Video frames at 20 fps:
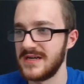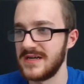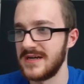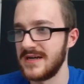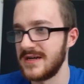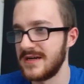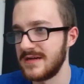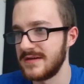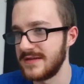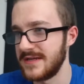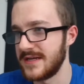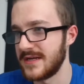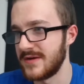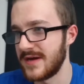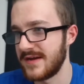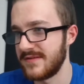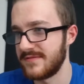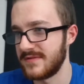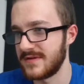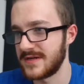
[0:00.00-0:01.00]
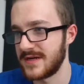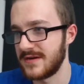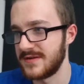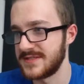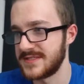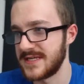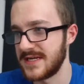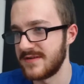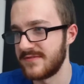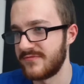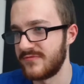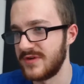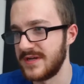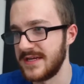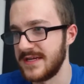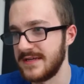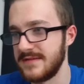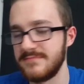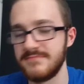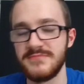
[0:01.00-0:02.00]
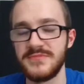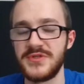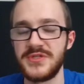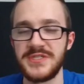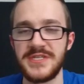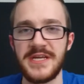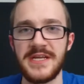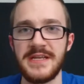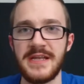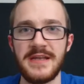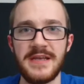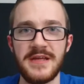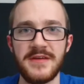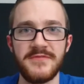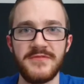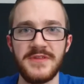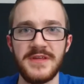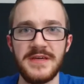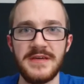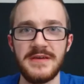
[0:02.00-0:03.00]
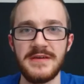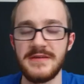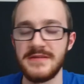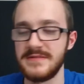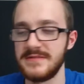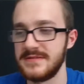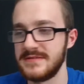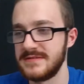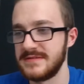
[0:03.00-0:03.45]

uh, you know, I can't say I've really seen any of the,